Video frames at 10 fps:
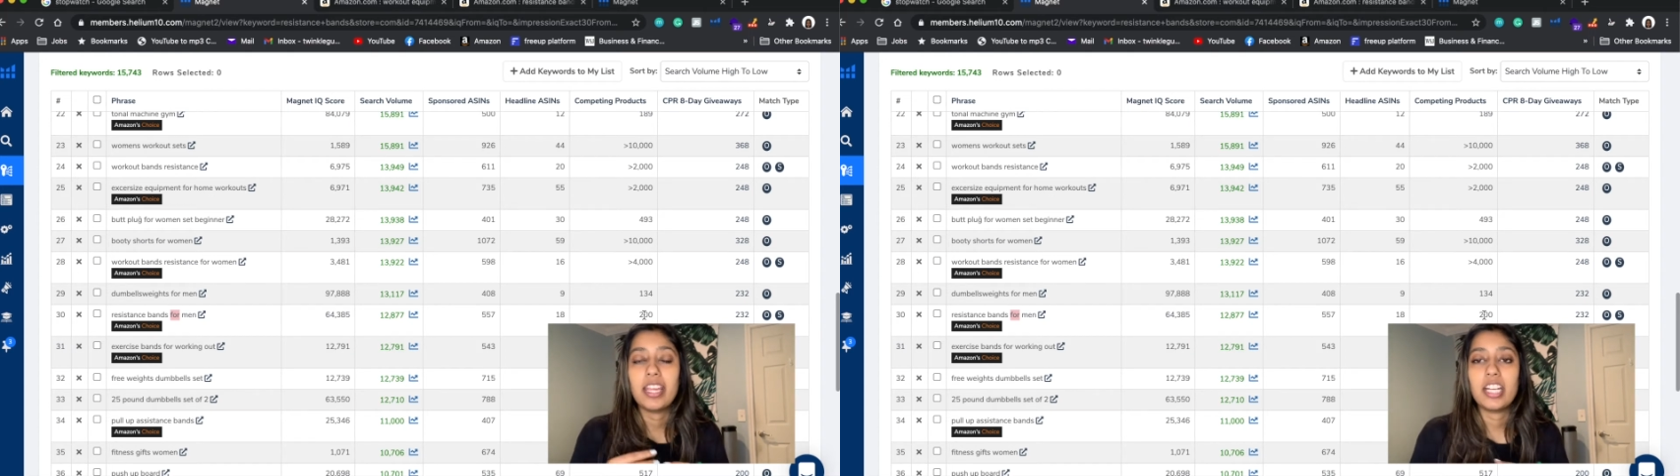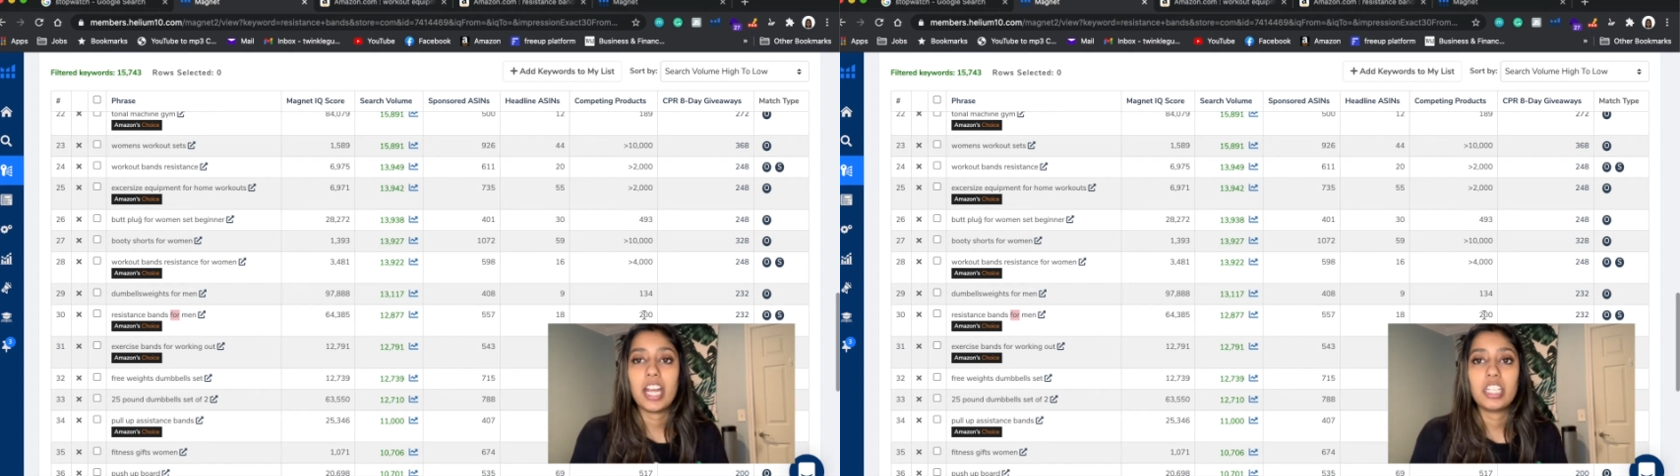
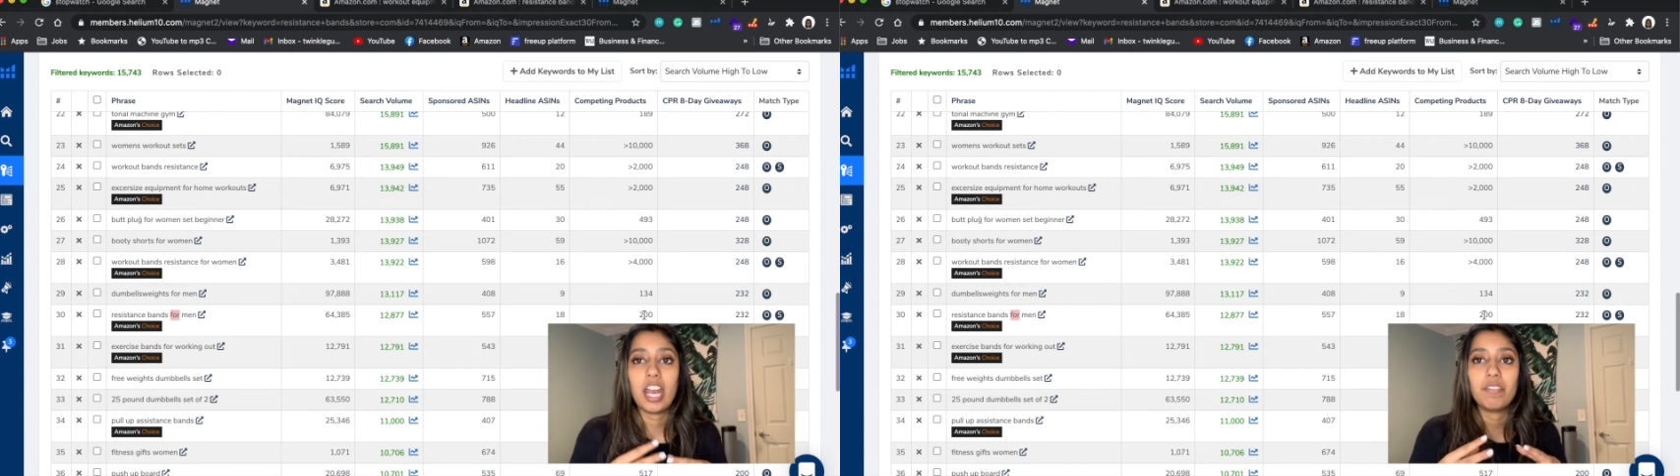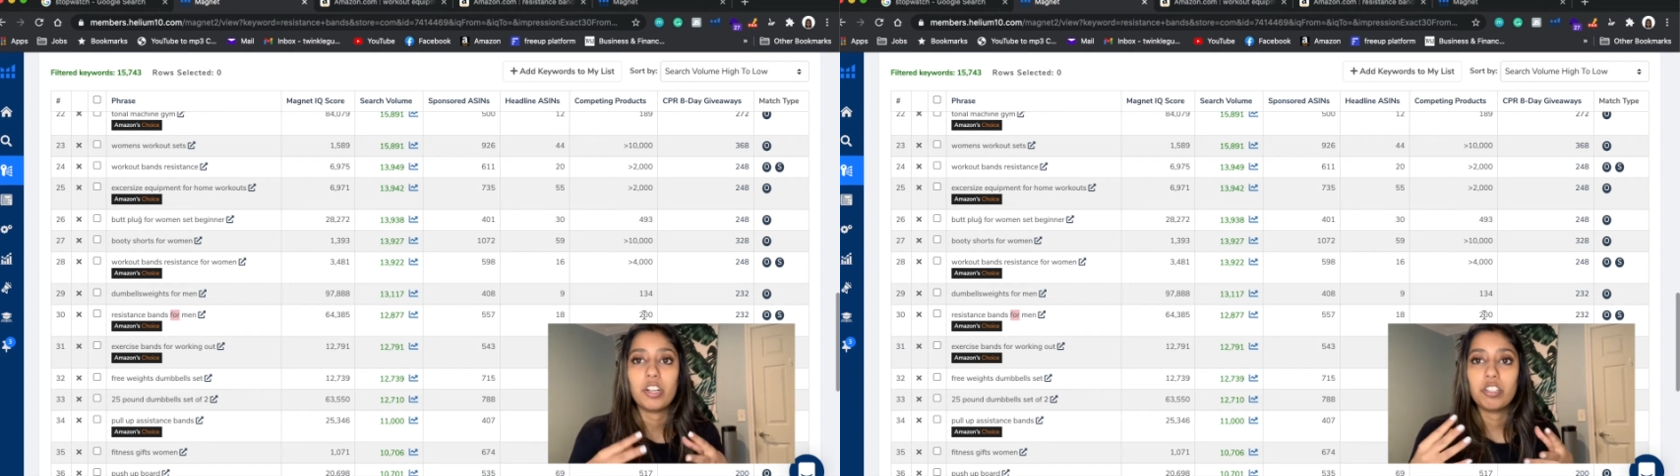they tend to
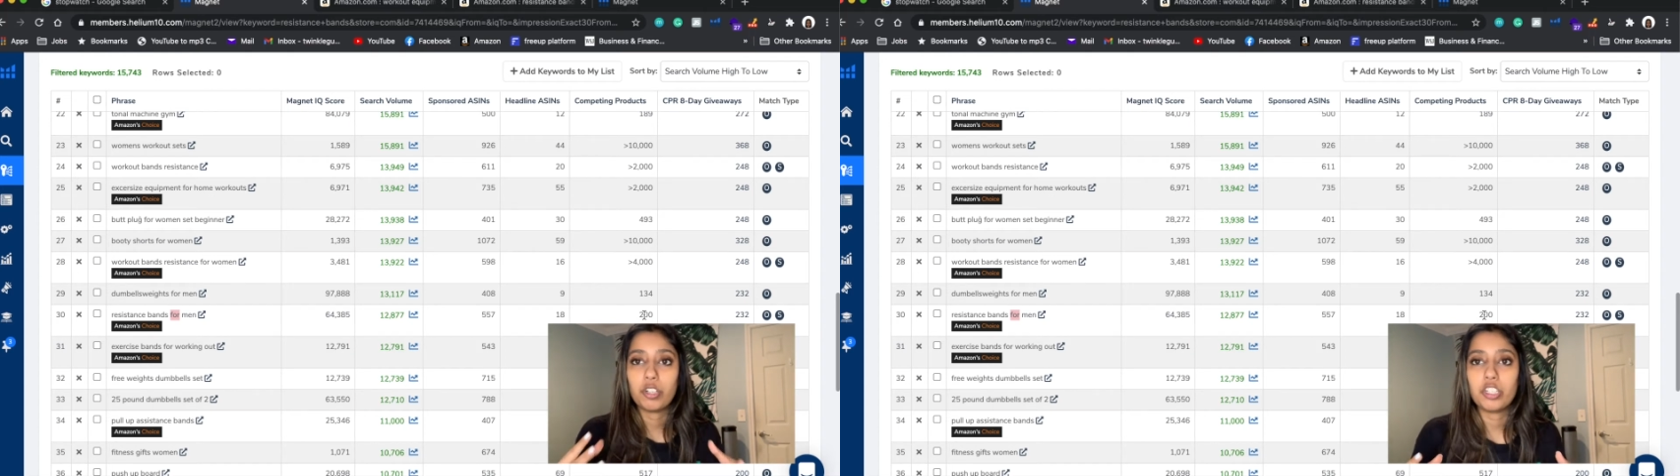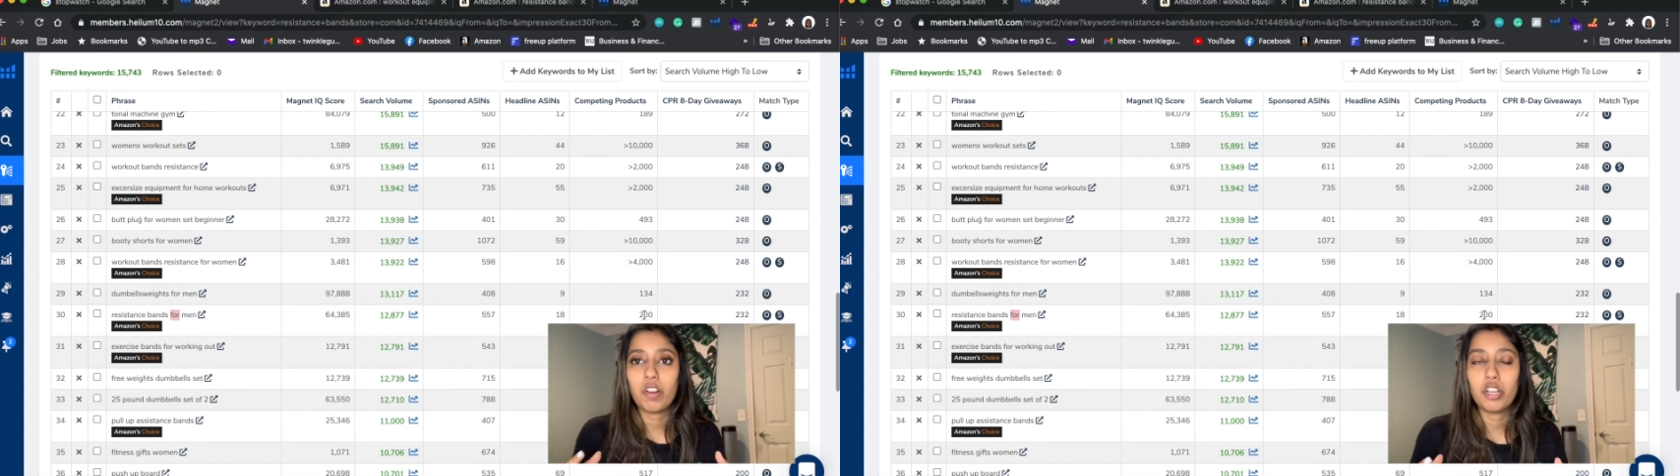have good
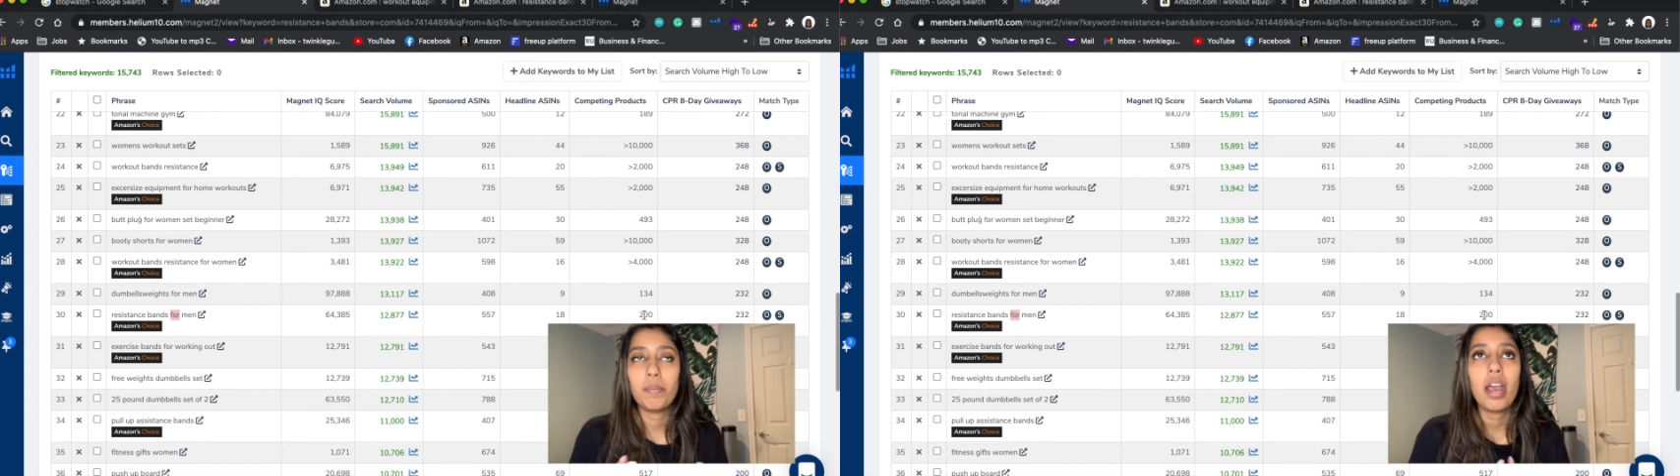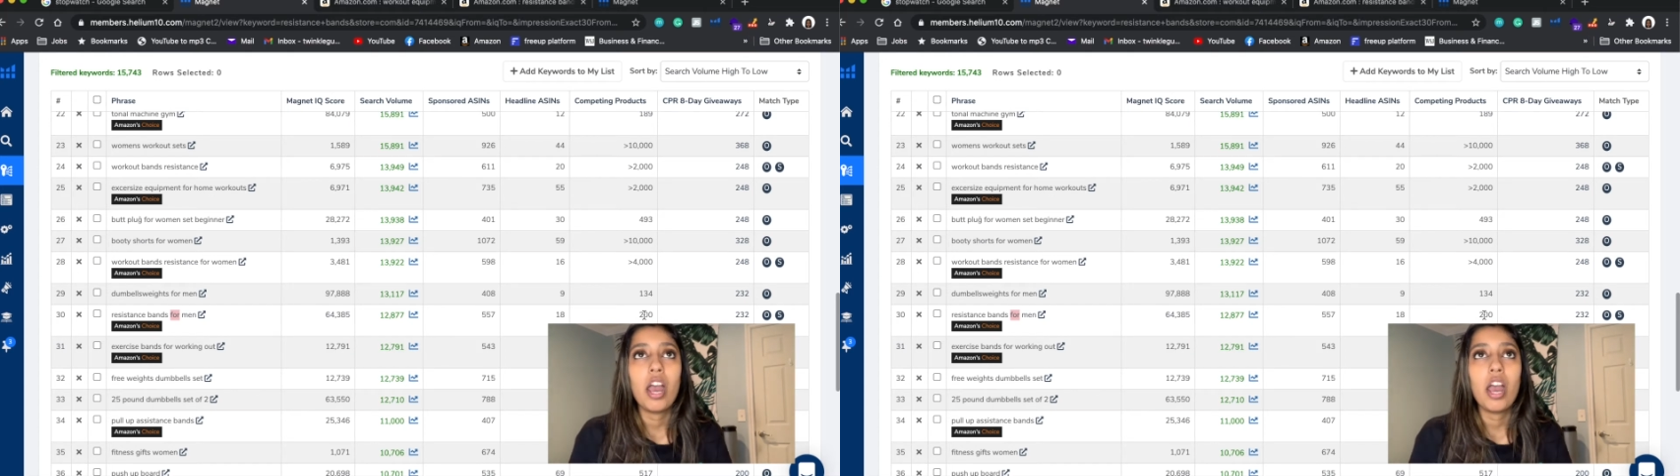search volume.